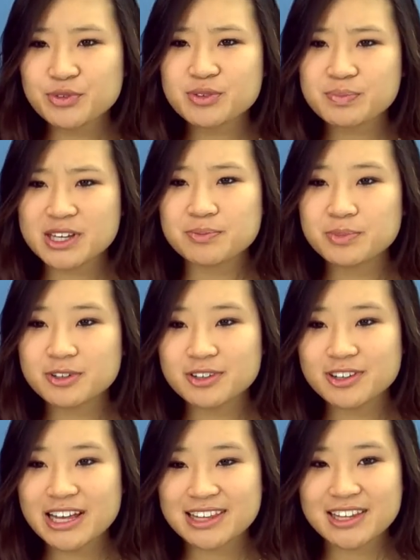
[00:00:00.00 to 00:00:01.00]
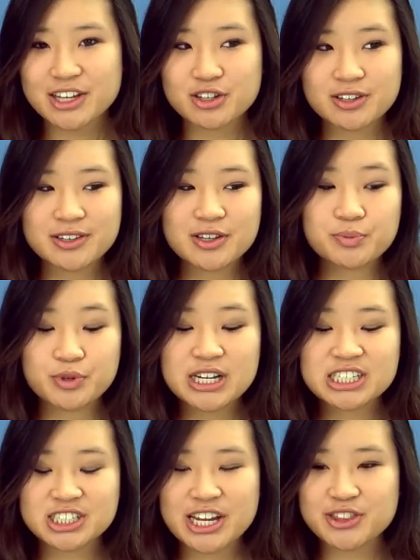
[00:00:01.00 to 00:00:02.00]
with people and like
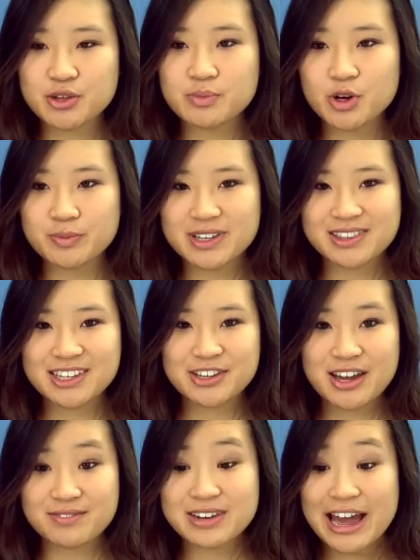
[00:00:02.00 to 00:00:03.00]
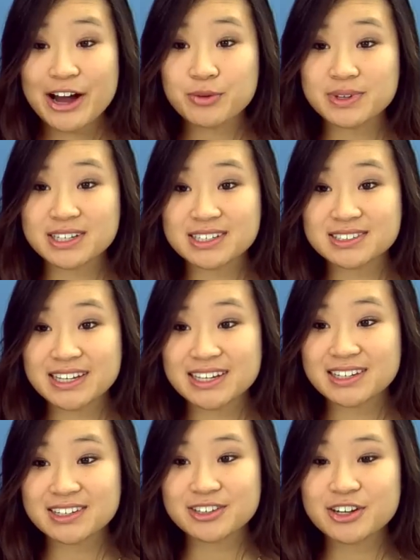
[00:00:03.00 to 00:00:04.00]
appreciate the moment that you have now because
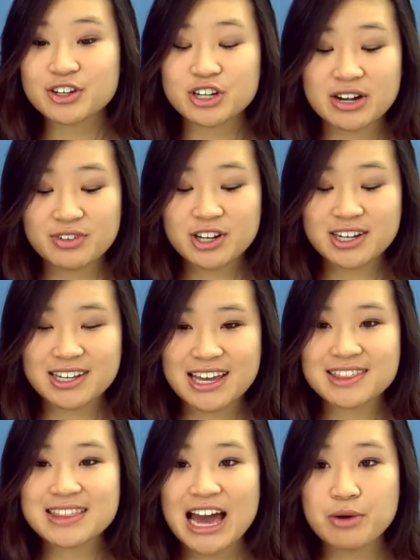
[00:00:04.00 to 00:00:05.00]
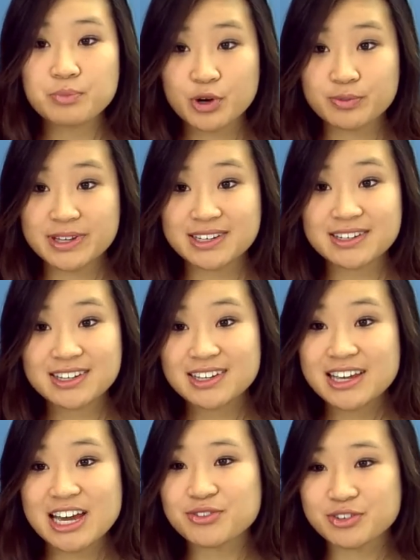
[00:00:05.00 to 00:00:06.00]
like, you know, you're never gonna get that moment
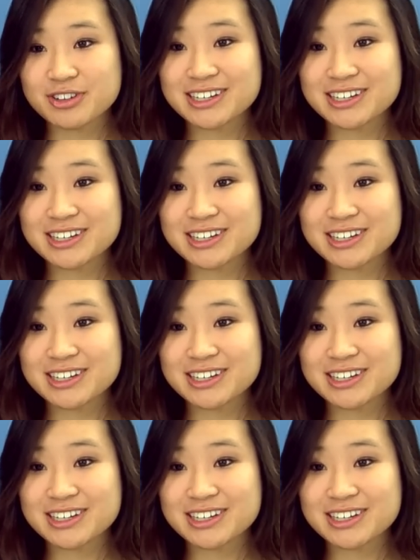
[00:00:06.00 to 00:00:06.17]
ever